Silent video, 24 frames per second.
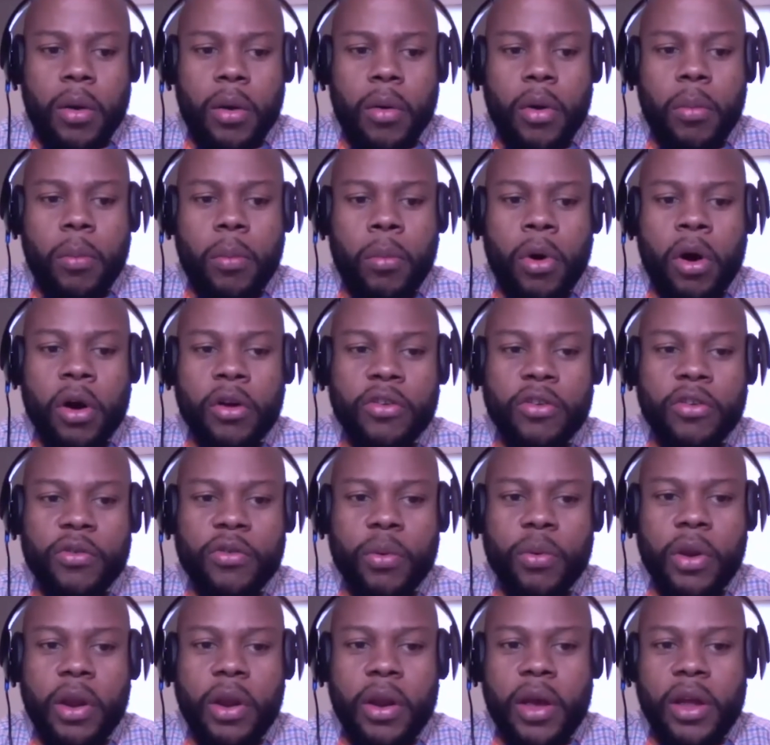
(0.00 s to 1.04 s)
March of
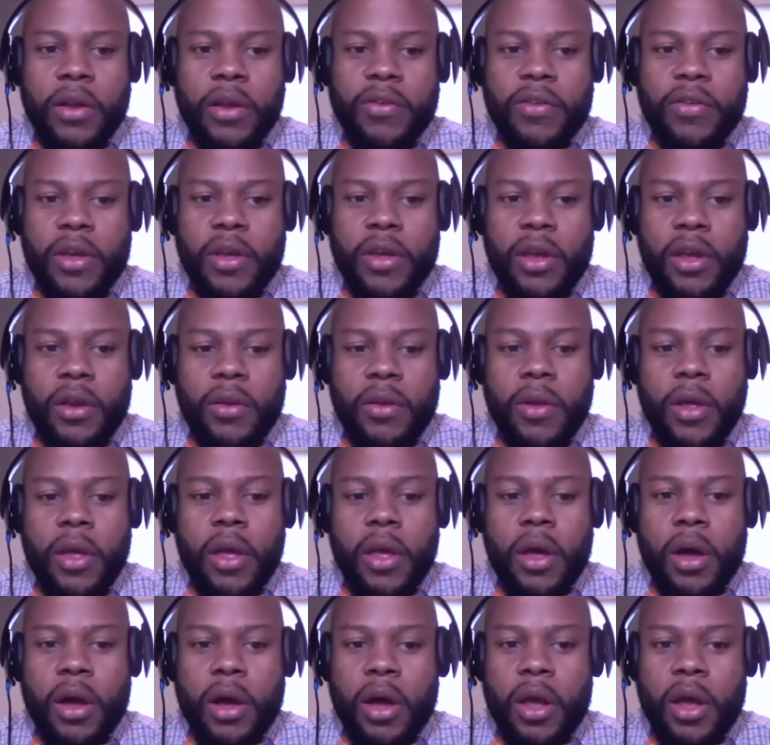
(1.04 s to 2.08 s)
2019
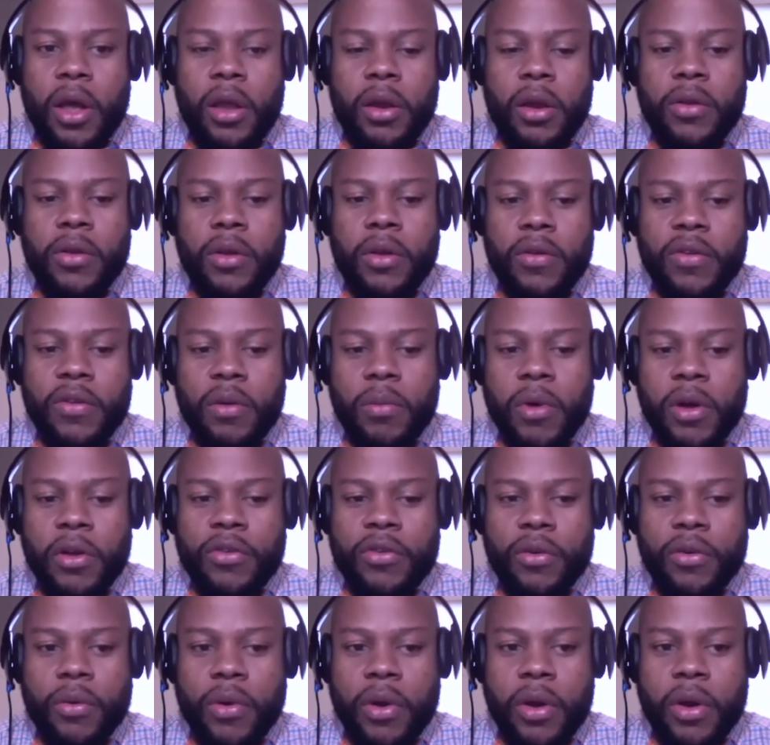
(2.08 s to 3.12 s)
in the DC
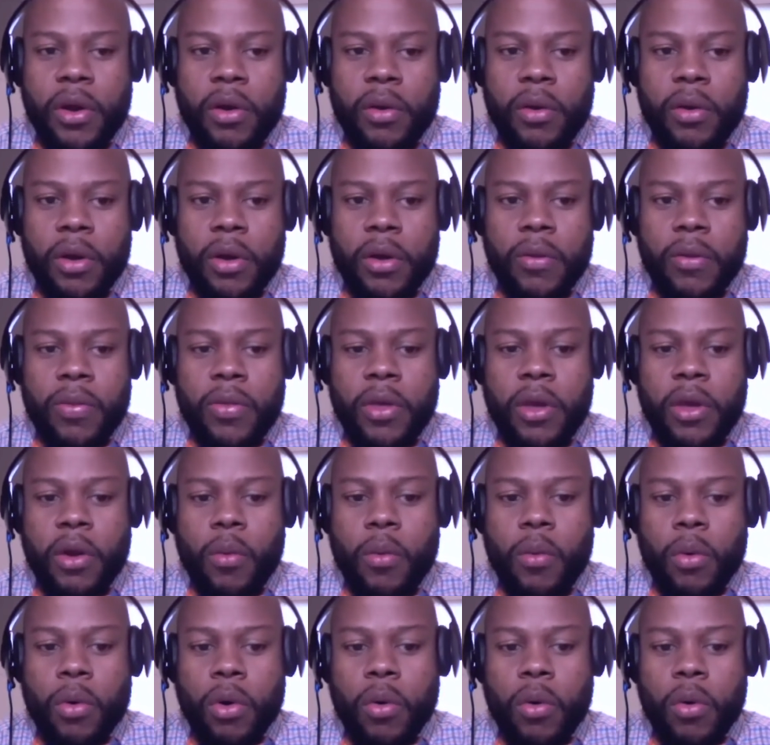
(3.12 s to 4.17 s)
metro area, there
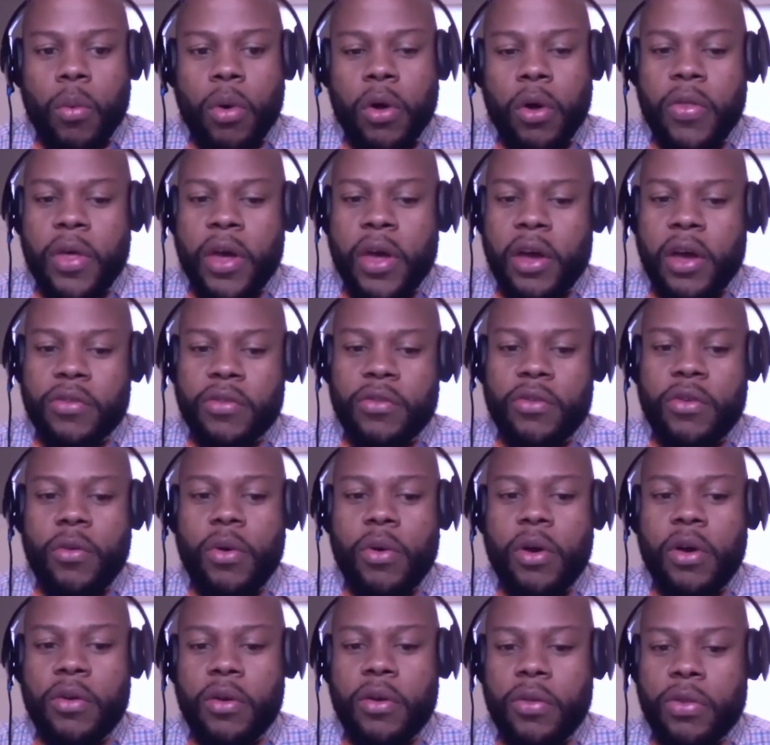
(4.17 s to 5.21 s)
were
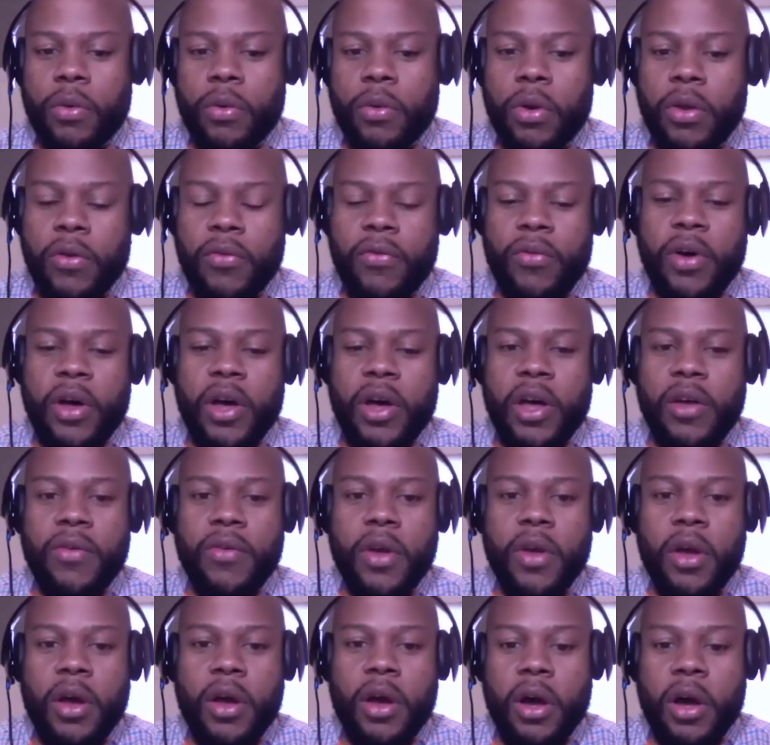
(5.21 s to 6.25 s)
1,235
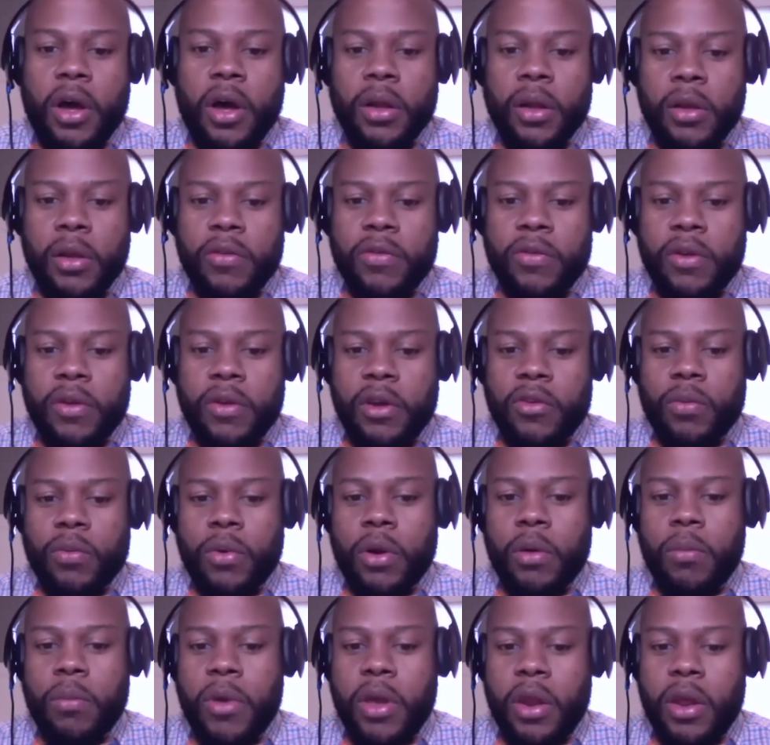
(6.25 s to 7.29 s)
listings with
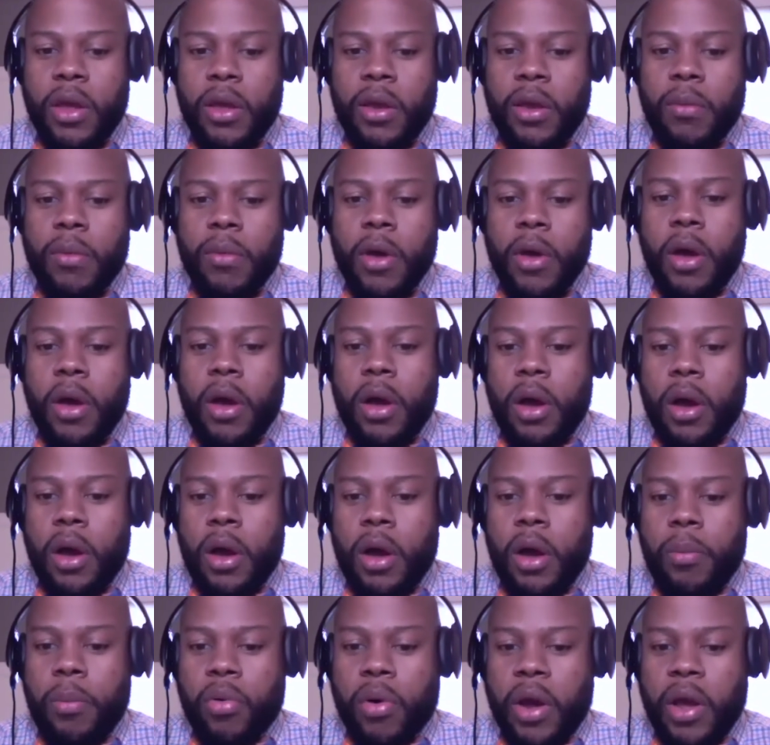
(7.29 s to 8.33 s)
a median
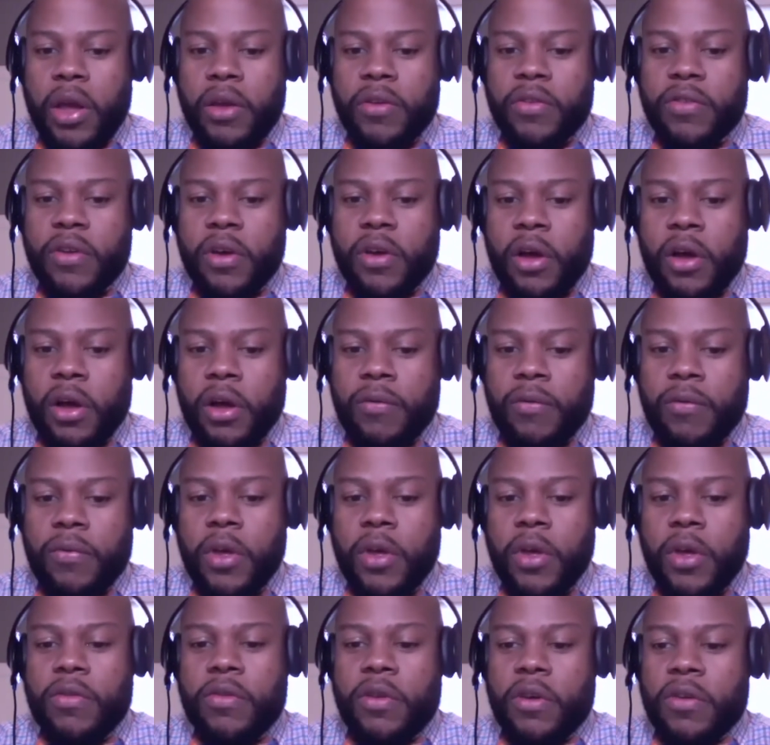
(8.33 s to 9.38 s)
price of
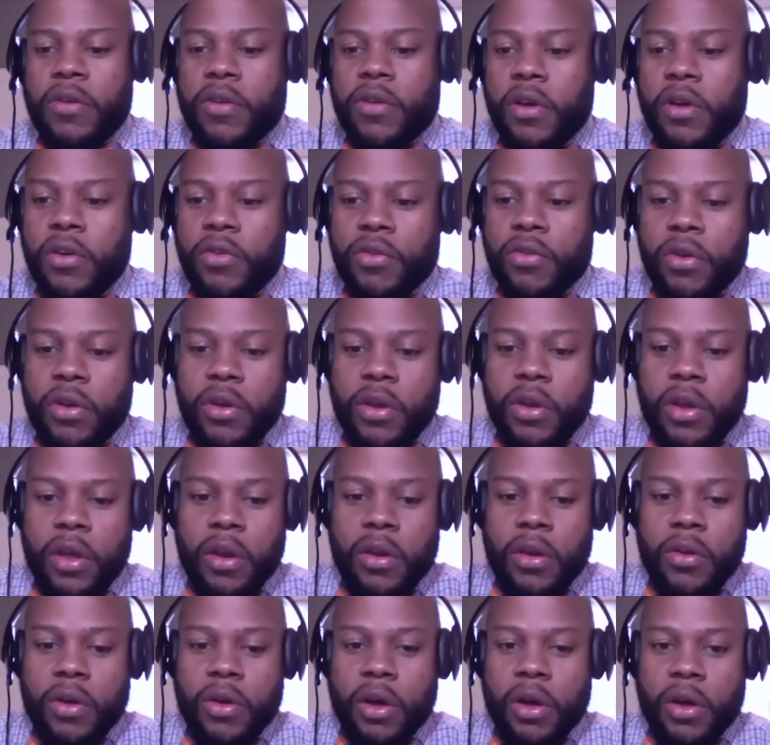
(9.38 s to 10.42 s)

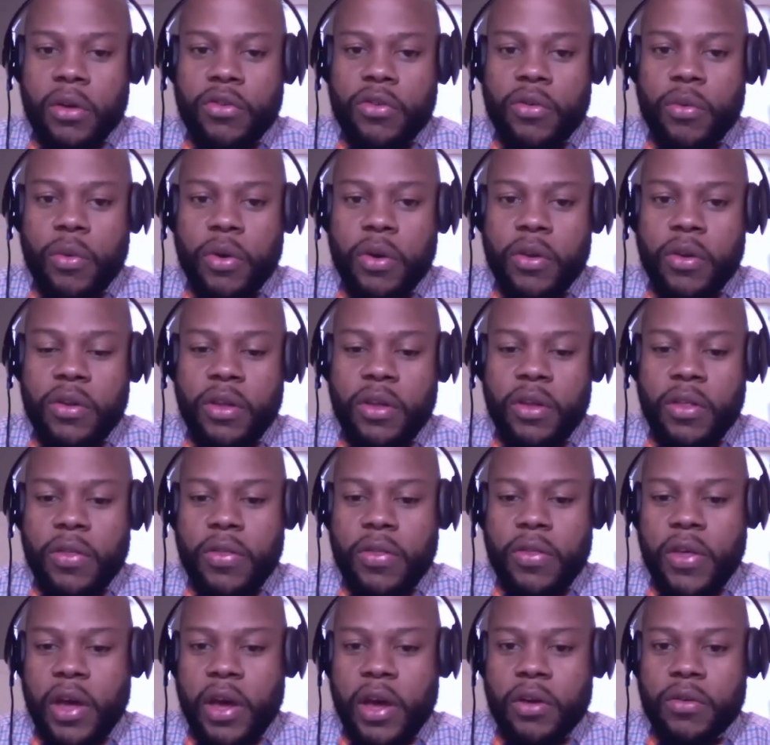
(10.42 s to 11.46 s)

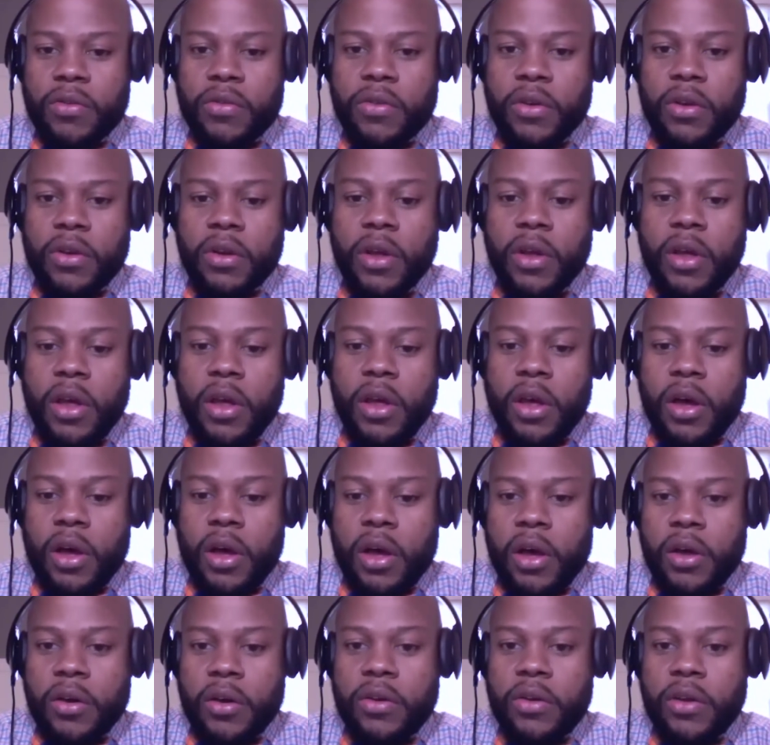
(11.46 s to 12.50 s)

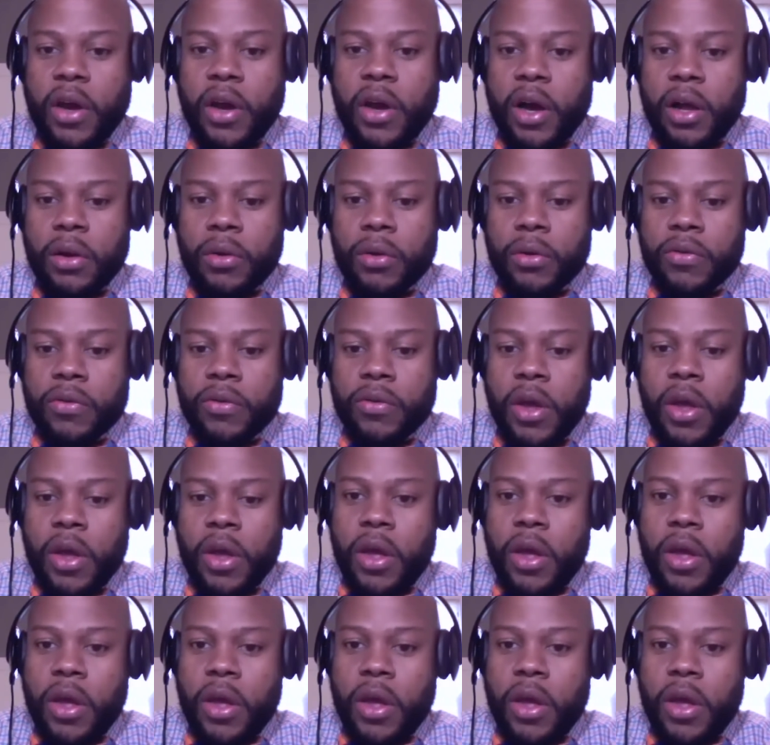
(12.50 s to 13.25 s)
$620,000.